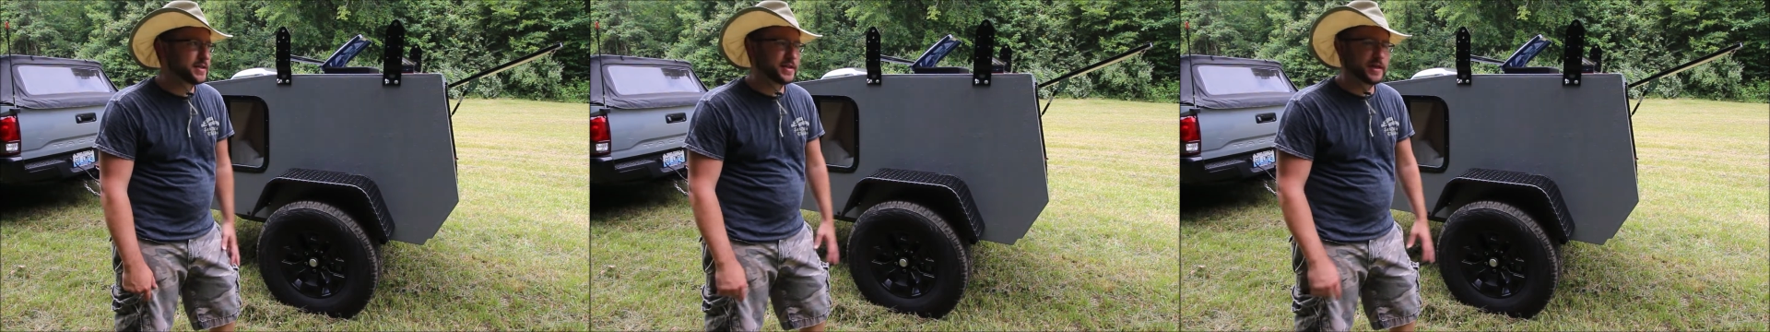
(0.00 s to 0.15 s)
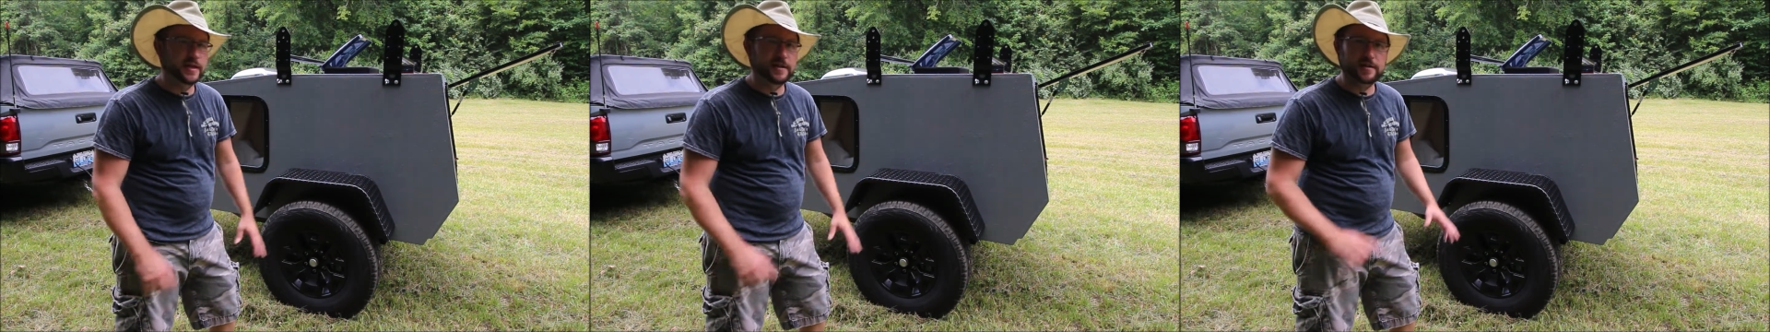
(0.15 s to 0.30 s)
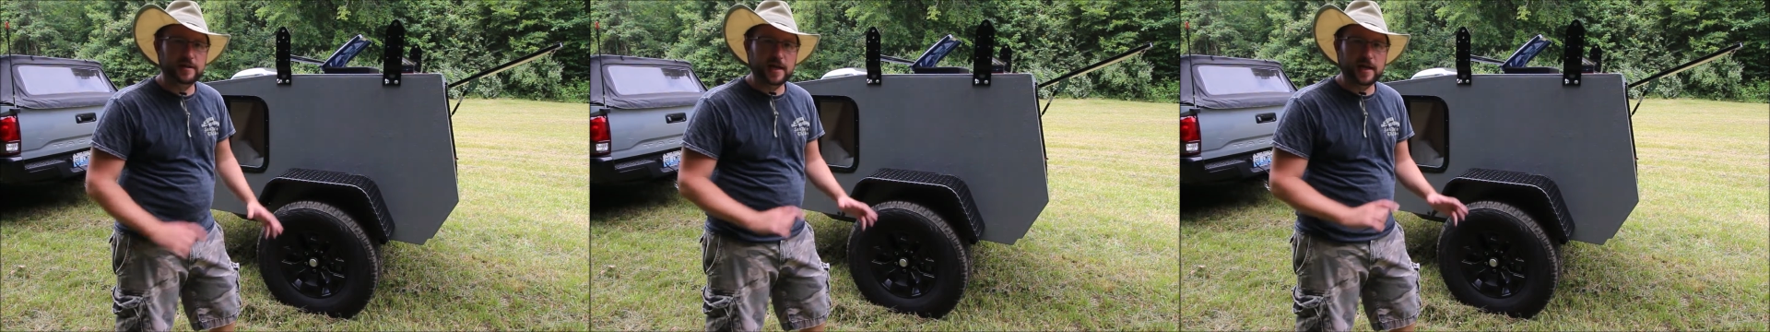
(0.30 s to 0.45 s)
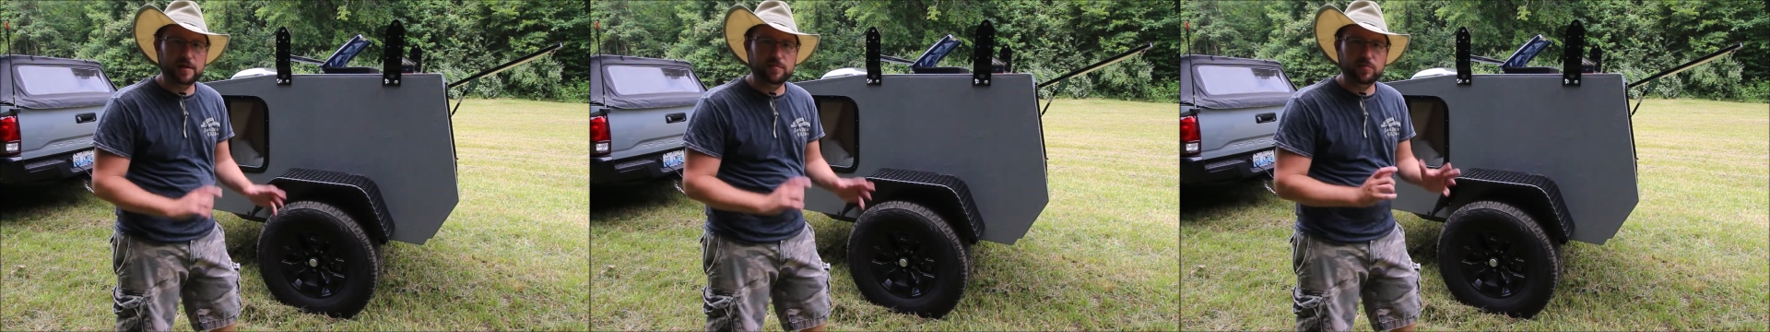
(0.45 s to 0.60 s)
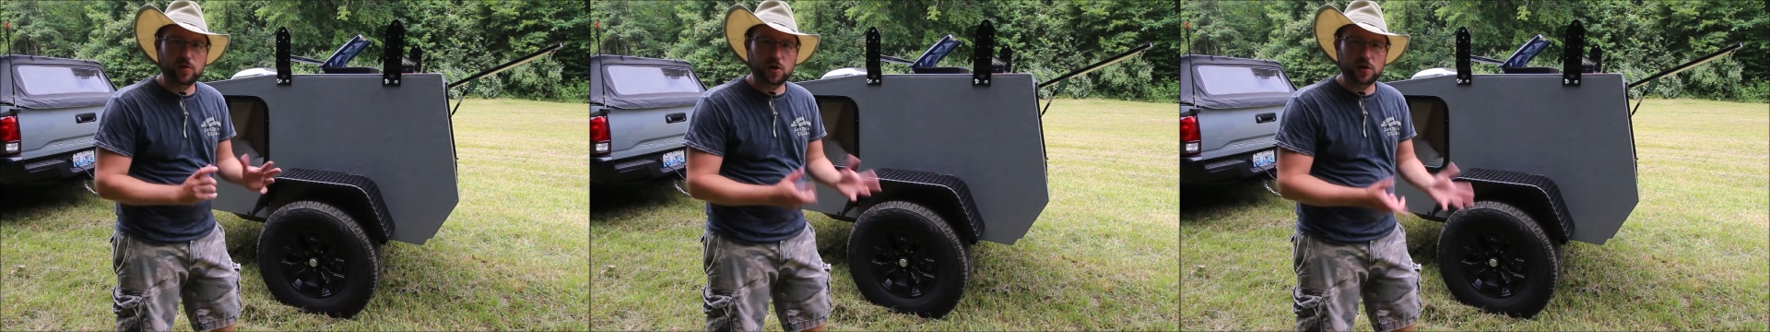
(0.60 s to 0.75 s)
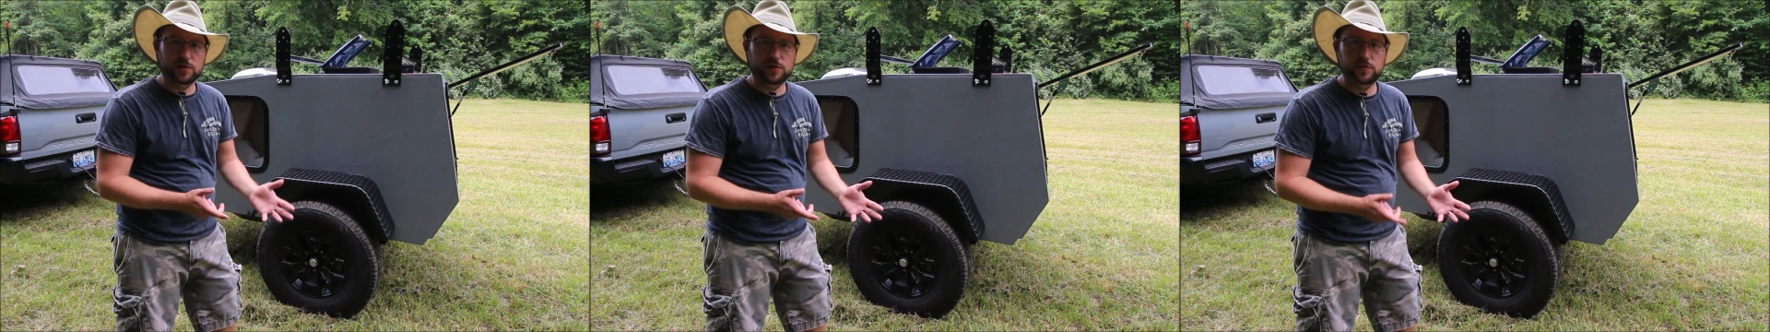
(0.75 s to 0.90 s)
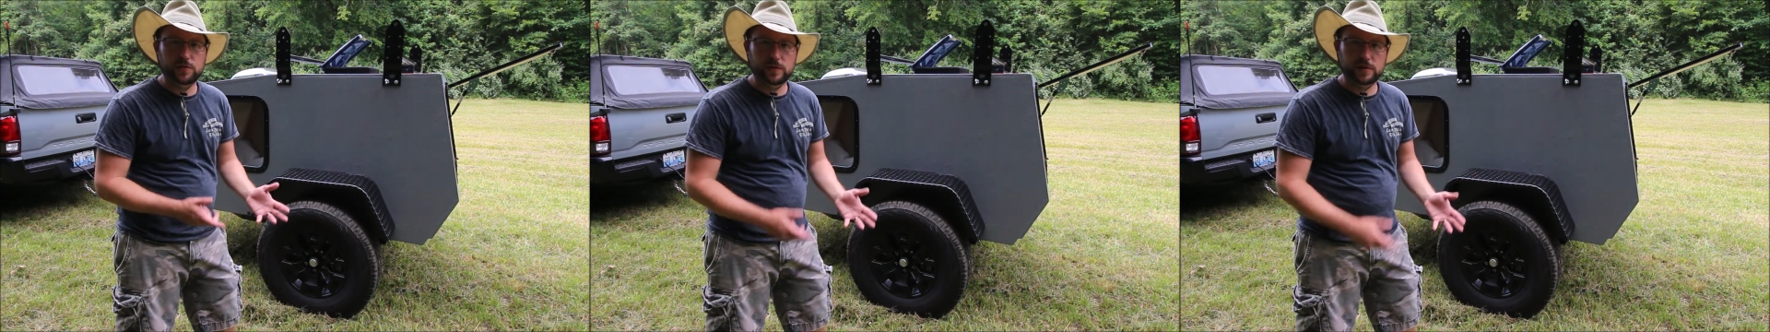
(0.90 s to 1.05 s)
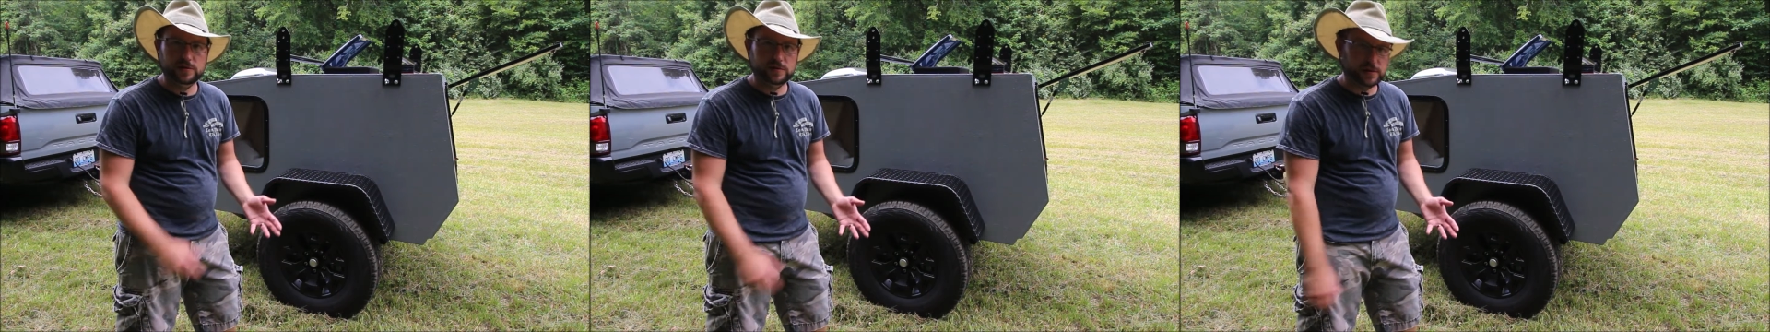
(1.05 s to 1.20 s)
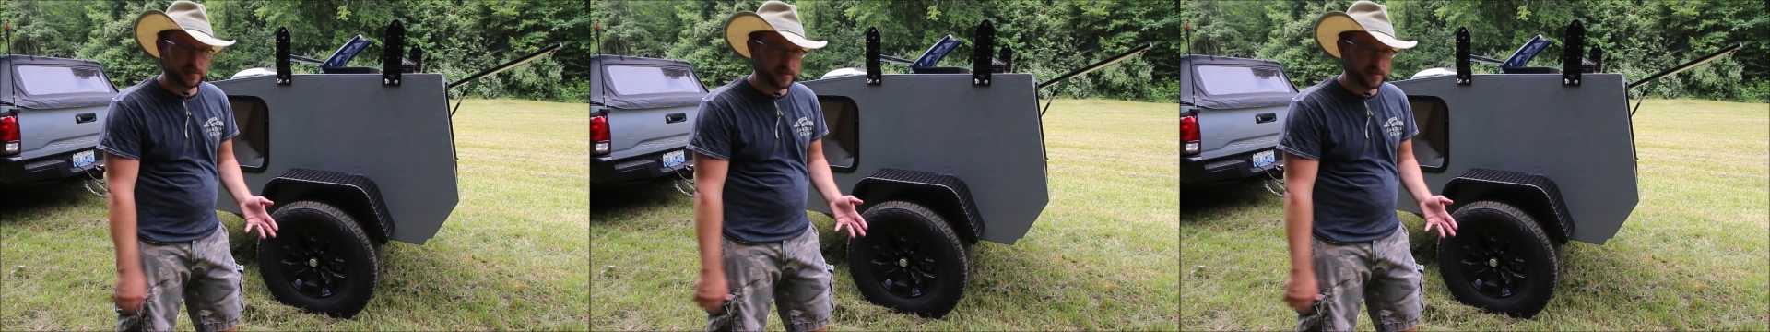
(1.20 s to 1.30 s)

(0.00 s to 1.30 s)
that had bought new wheels and